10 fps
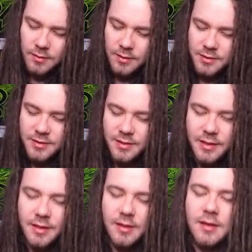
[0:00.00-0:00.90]
This is
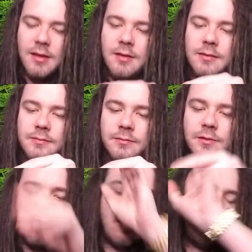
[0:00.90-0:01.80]
the, uh,
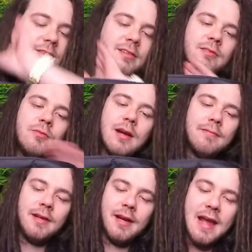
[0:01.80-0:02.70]
alright, so what I've
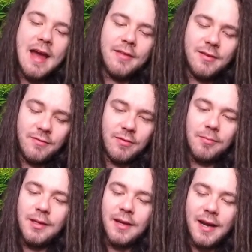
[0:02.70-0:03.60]
been gathered from
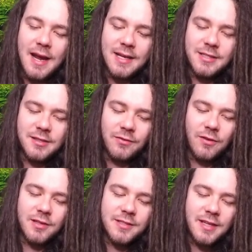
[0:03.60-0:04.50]
looking at it just
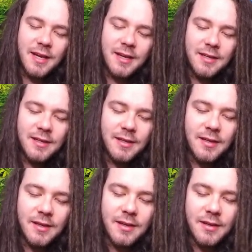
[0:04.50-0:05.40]
for a second.
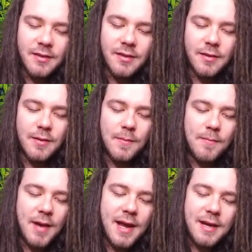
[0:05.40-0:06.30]
The
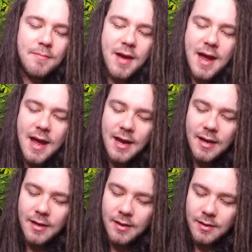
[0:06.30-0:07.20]
main bag
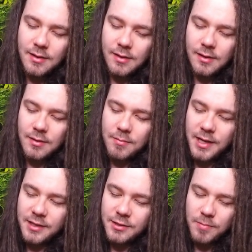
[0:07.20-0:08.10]
uh,
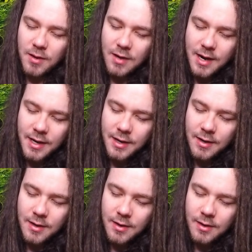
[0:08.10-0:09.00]
main spot right
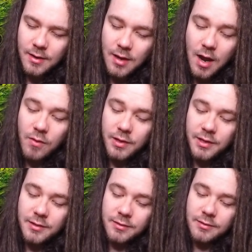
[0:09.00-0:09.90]
here. Oh, it
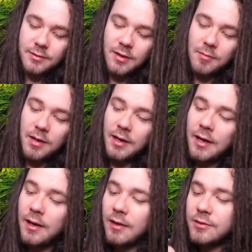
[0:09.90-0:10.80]
is. Sorry about
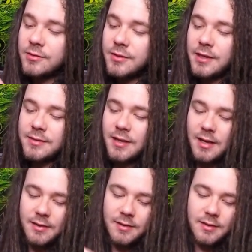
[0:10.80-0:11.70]
that. I was going to say it's
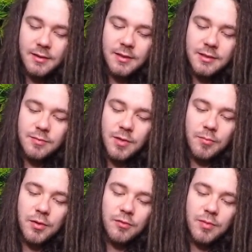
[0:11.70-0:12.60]
not smell
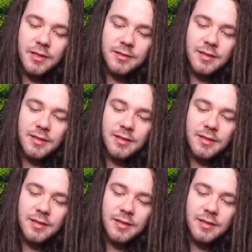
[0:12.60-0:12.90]
proof, but it's